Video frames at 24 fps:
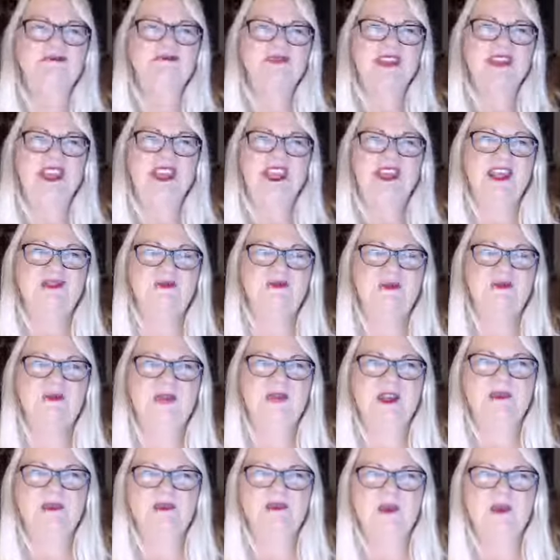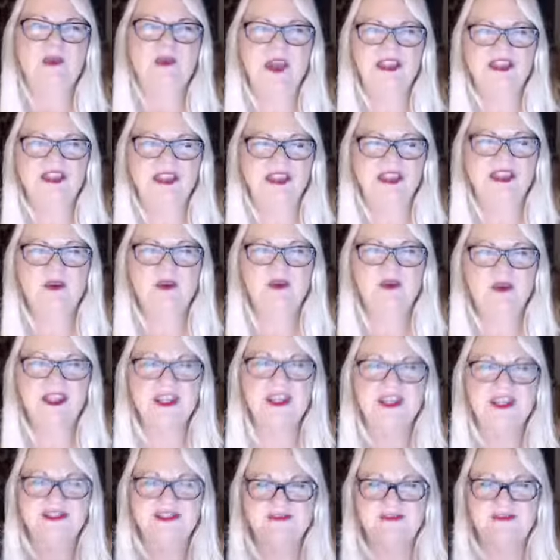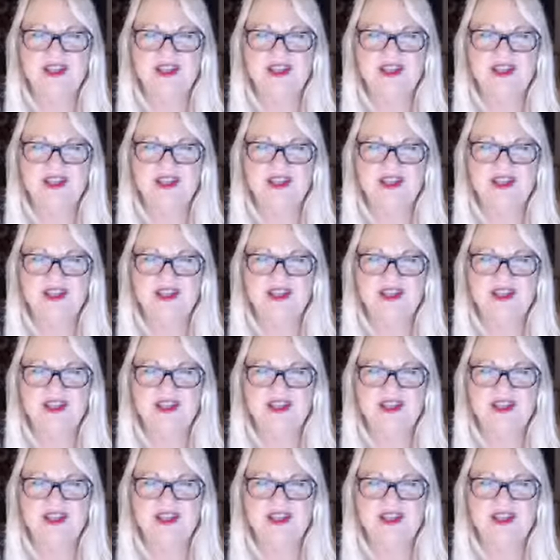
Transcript: in, embrace, how we can,